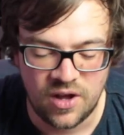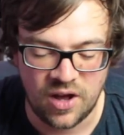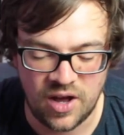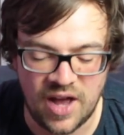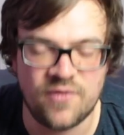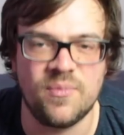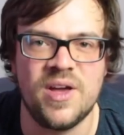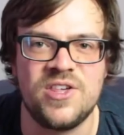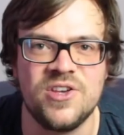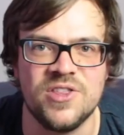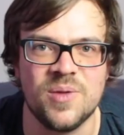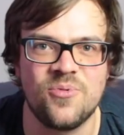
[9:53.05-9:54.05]
I haven't
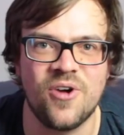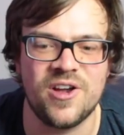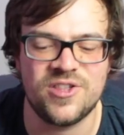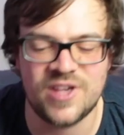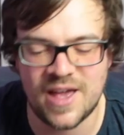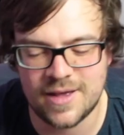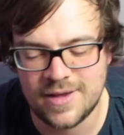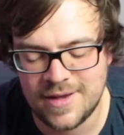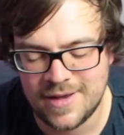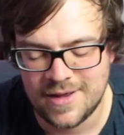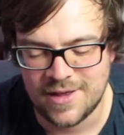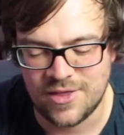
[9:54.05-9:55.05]
mentioned the price yet.
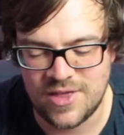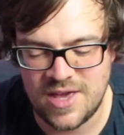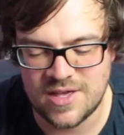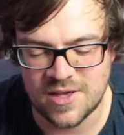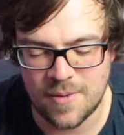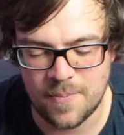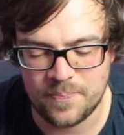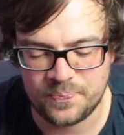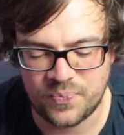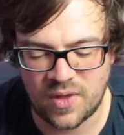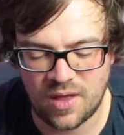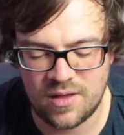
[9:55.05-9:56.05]
These
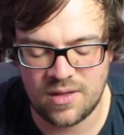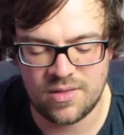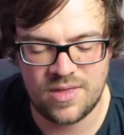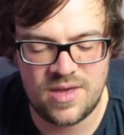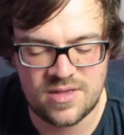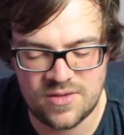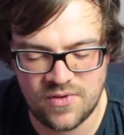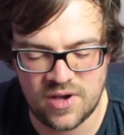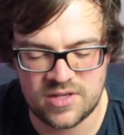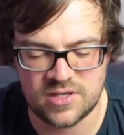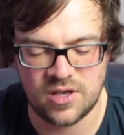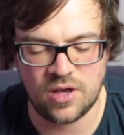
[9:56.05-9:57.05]

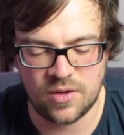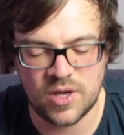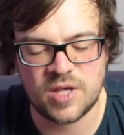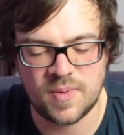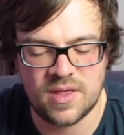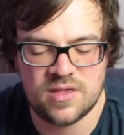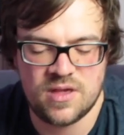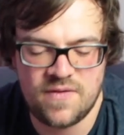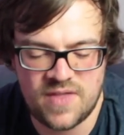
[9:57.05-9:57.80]
devices are expensive.